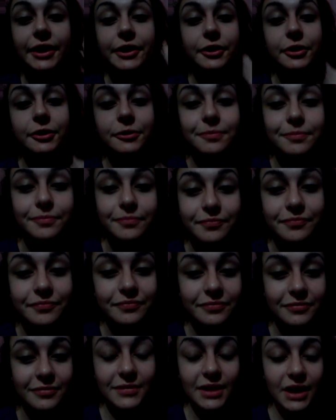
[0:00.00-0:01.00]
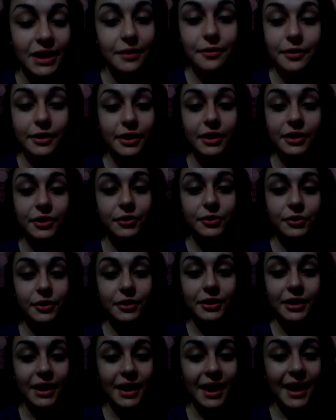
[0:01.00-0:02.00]
her. I really do.
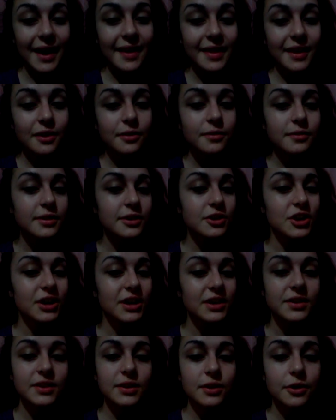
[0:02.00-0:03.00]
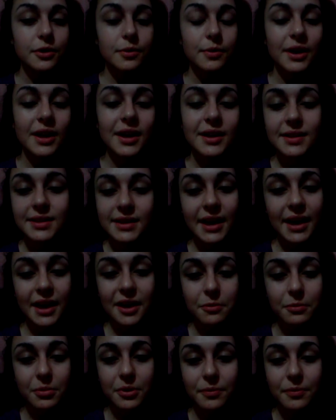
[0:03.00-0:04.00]
And then also she gets to go to an arts camp.